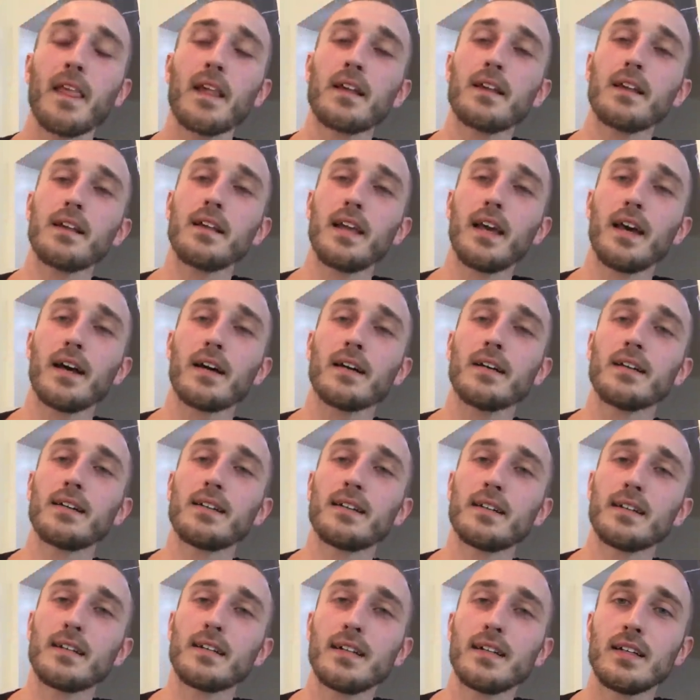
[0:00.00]
Yeah.
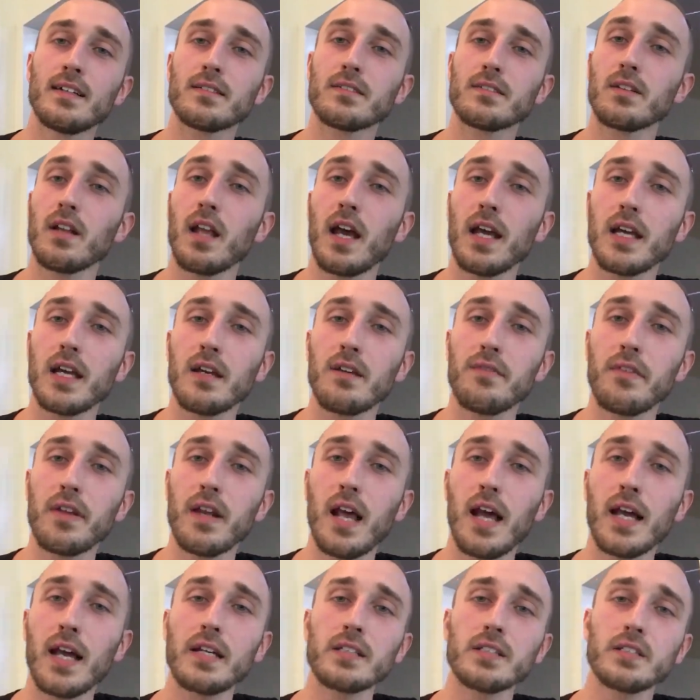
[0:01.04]
So like it if you
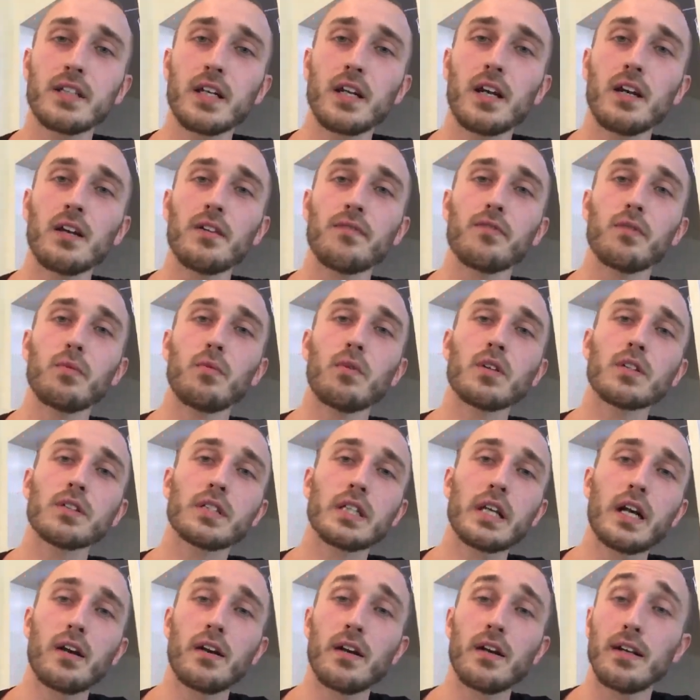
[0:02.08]
like it. Share it if you want to
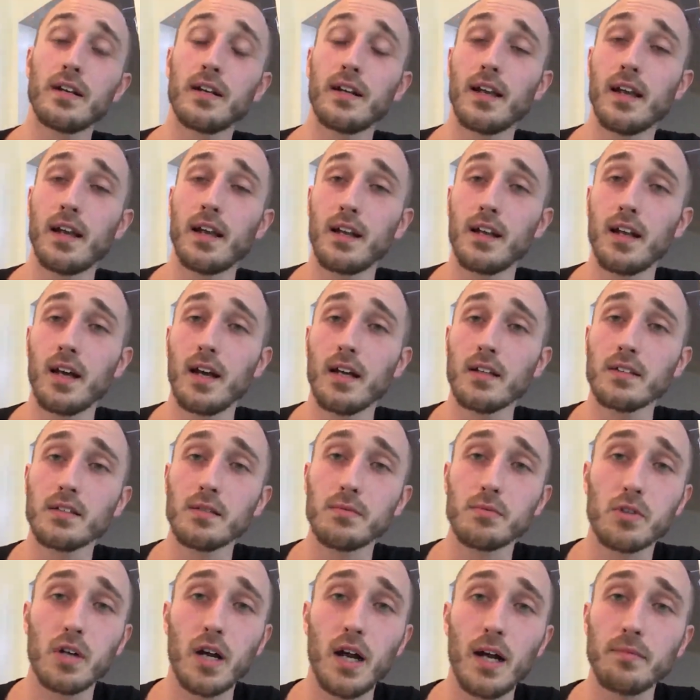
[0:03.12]
share it. And
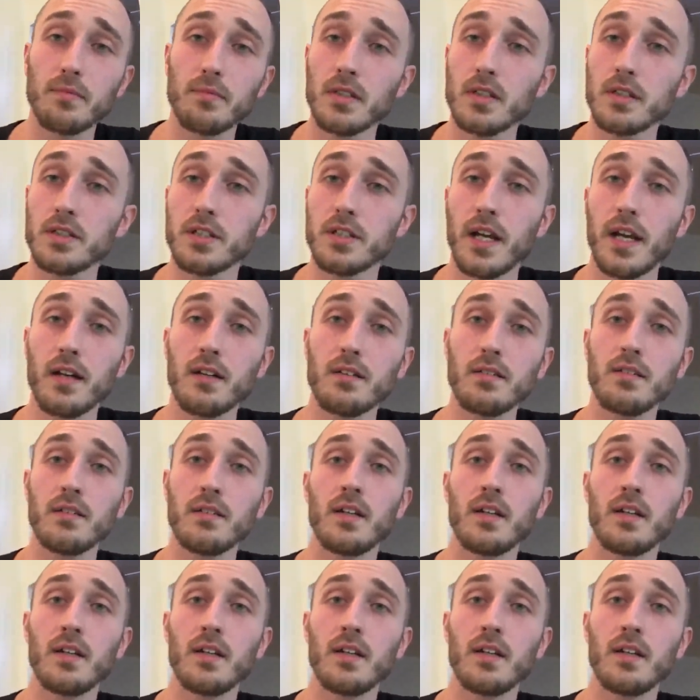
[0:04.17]
subscribe to the channel.